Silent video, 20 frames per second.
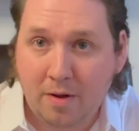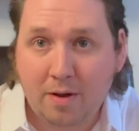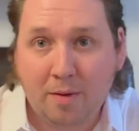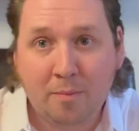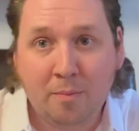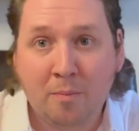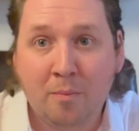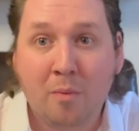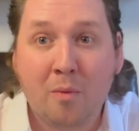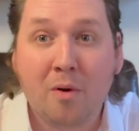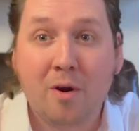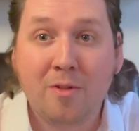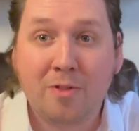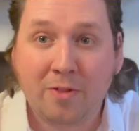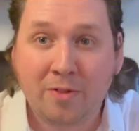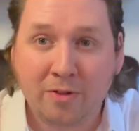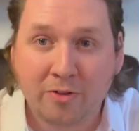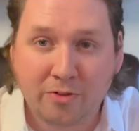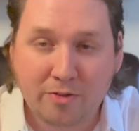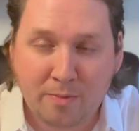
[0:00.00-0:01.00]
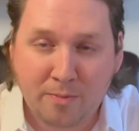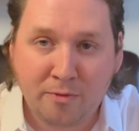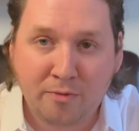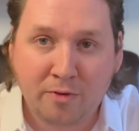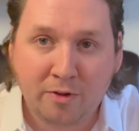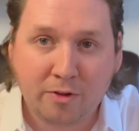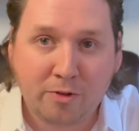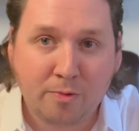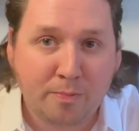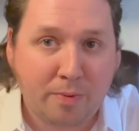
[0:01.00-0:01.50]
more than the sum of
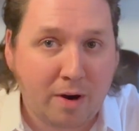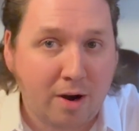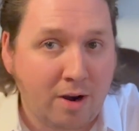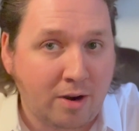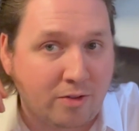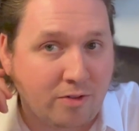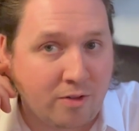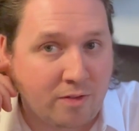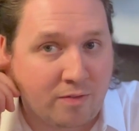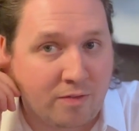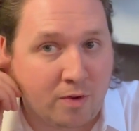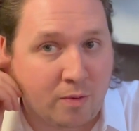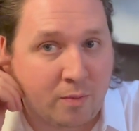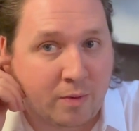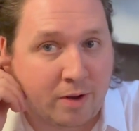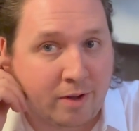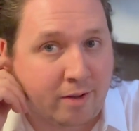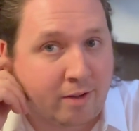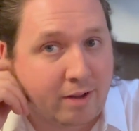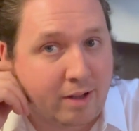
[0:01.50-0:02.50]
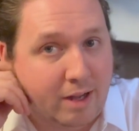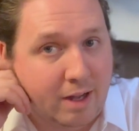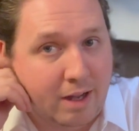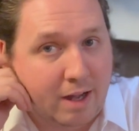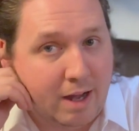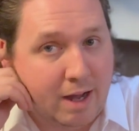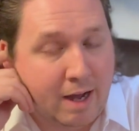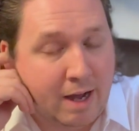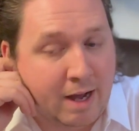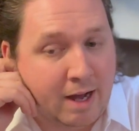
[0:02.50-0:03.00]
its parts, if you will,
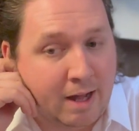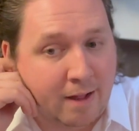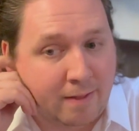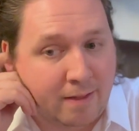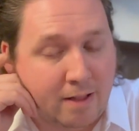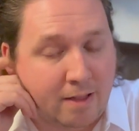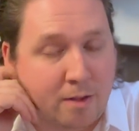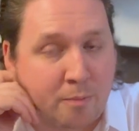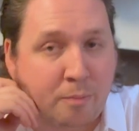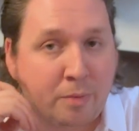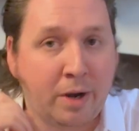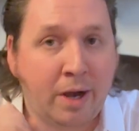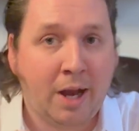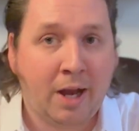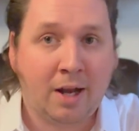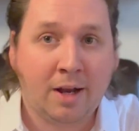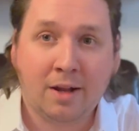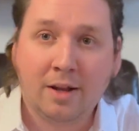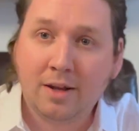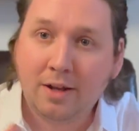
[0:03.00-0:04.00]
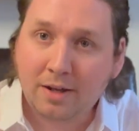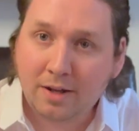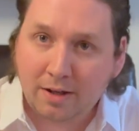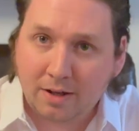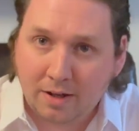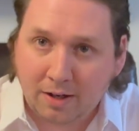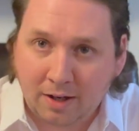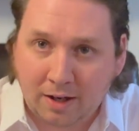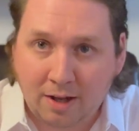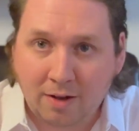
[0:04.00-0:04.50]
that the brain
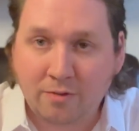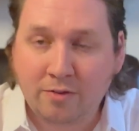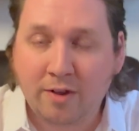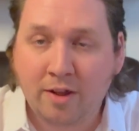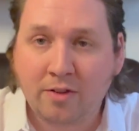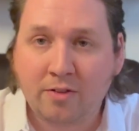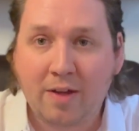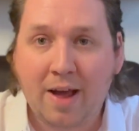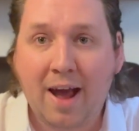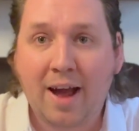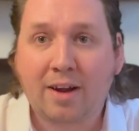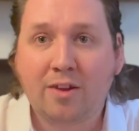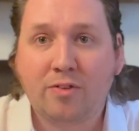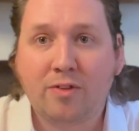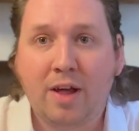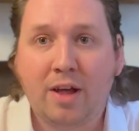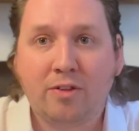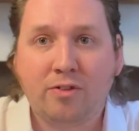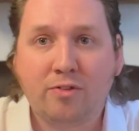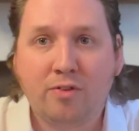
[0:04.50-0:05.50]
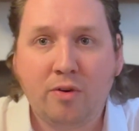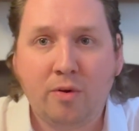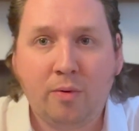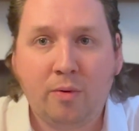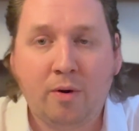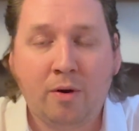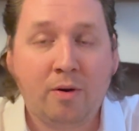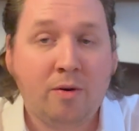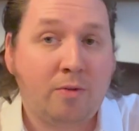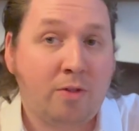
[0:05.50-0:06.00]
gives us access to,
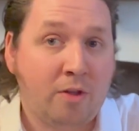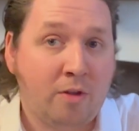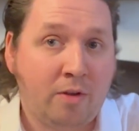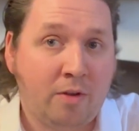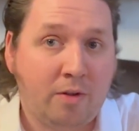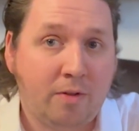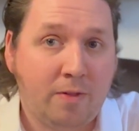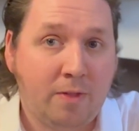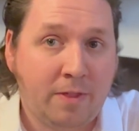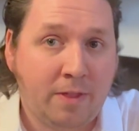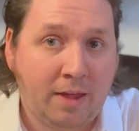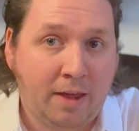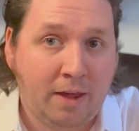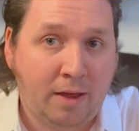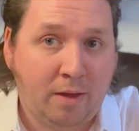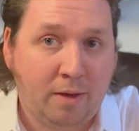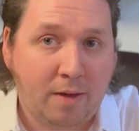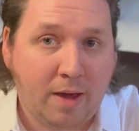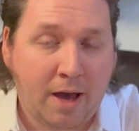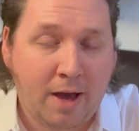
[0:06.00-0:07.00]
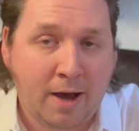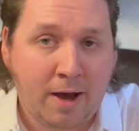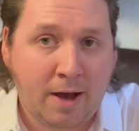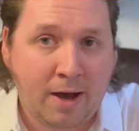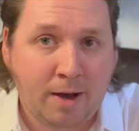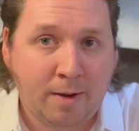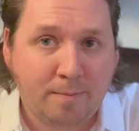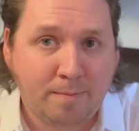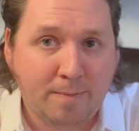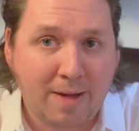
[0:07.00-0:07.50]
or the
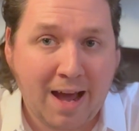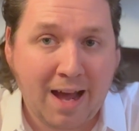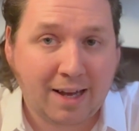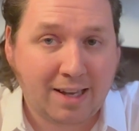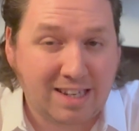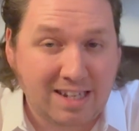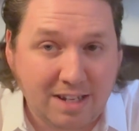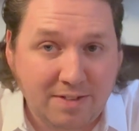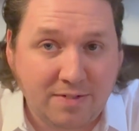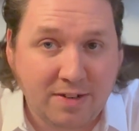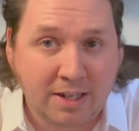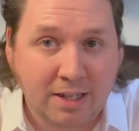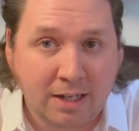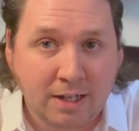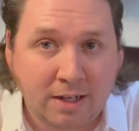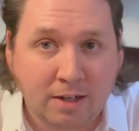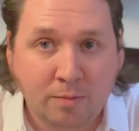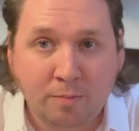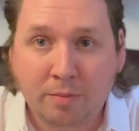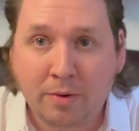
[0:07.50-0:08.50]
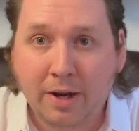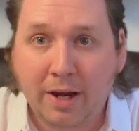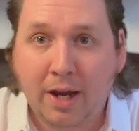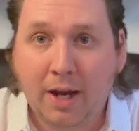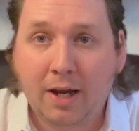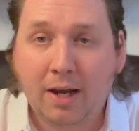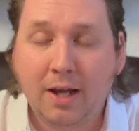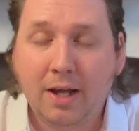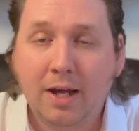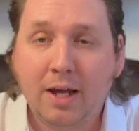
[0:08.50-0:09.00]
activity in the
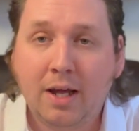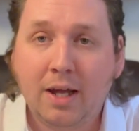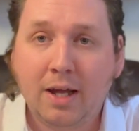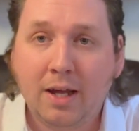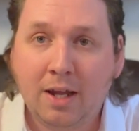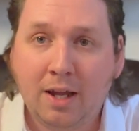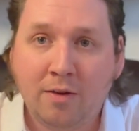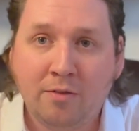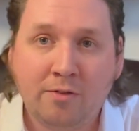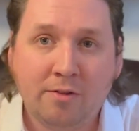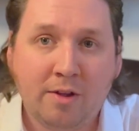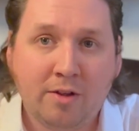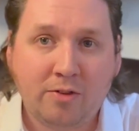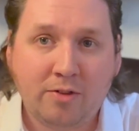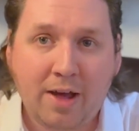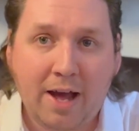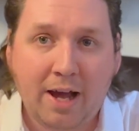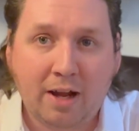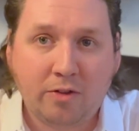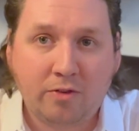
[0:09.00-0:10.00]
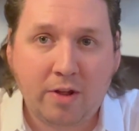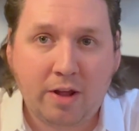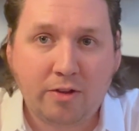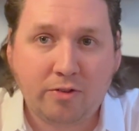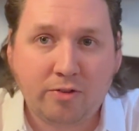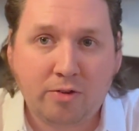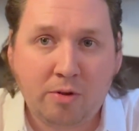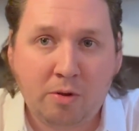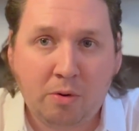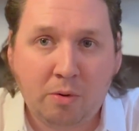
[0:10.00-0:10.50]
brain gives us
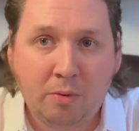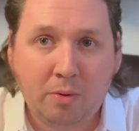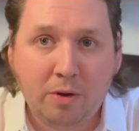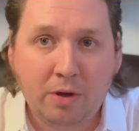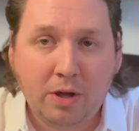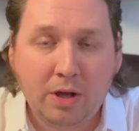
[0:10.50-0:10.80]
access to.